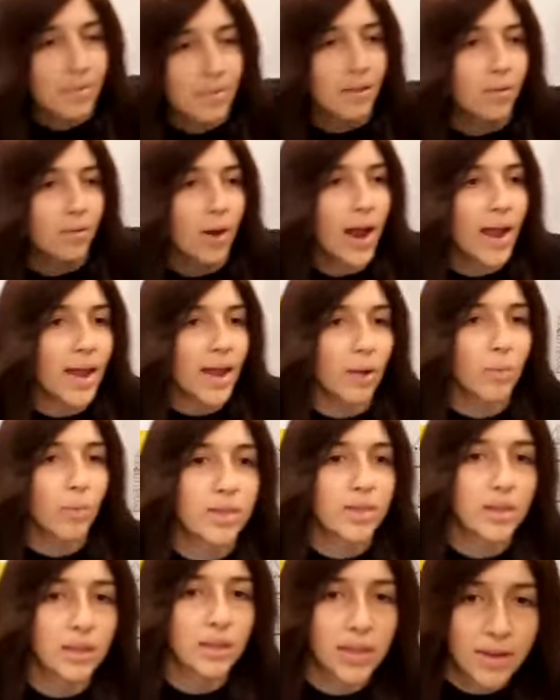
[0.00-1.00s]
right? And we
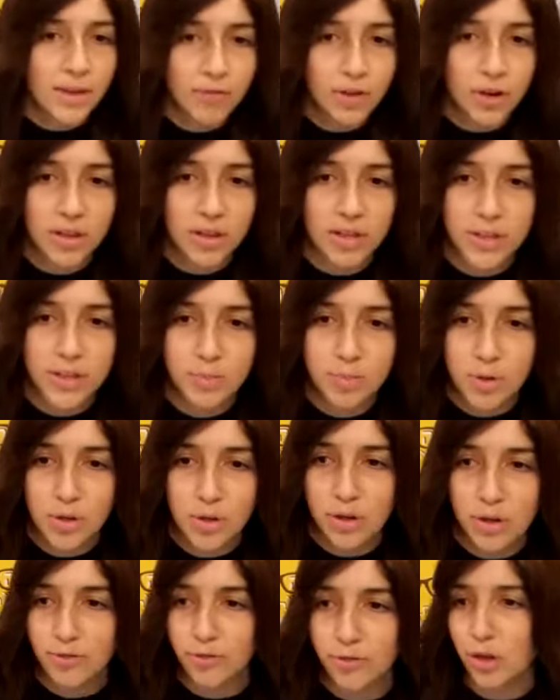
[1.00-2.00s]
deliver this
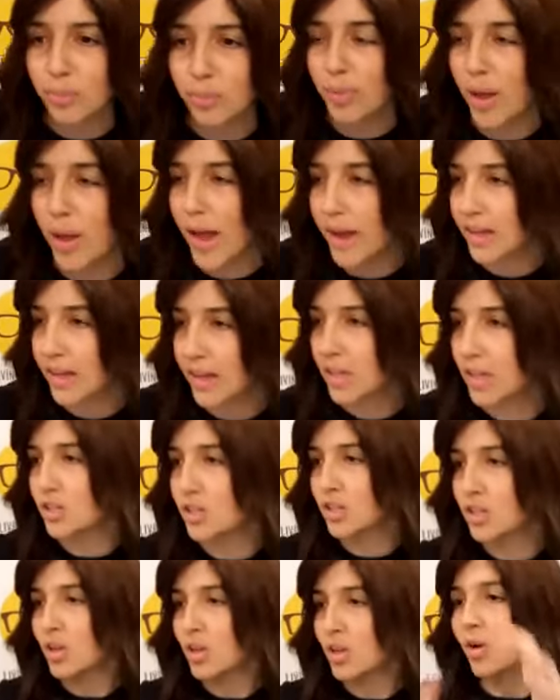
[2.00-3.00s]
beautiful package